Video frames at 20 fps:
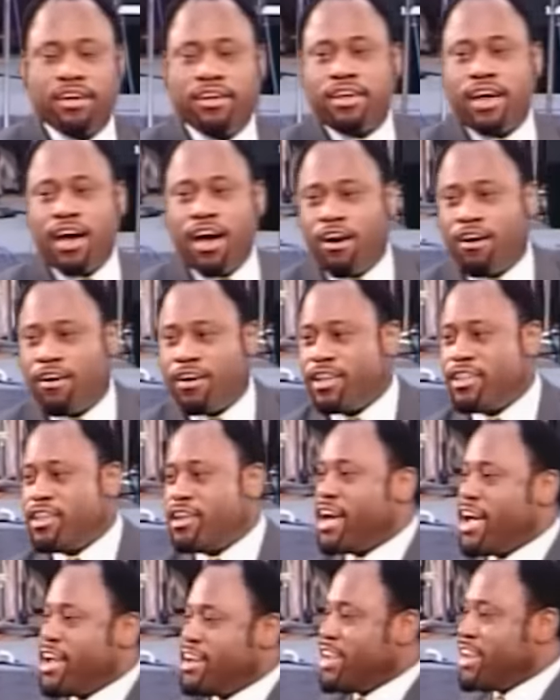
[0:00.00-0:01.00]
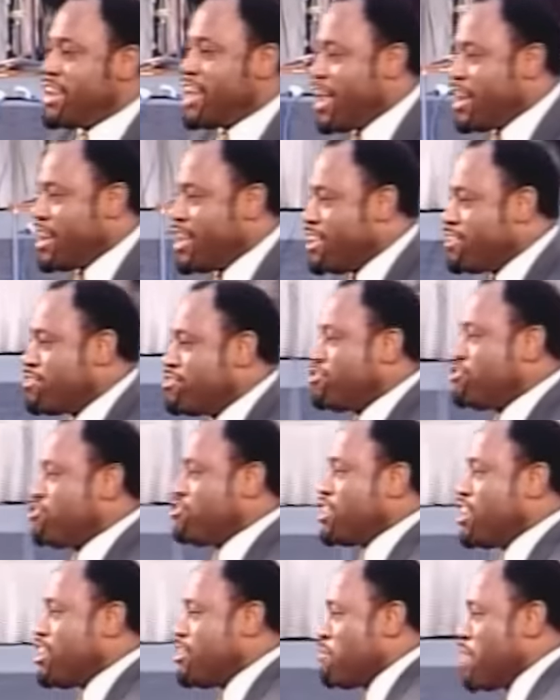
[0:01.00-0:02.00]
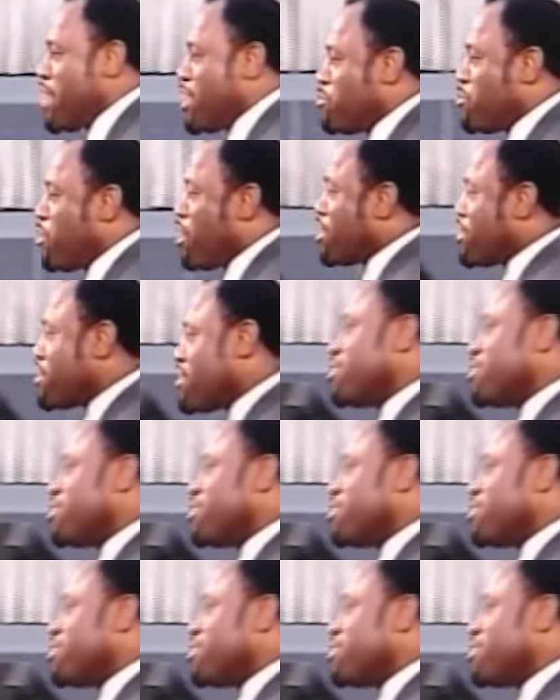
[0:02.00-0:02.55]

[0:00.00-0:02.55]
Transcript: Now, in the 1980s, chill meant what?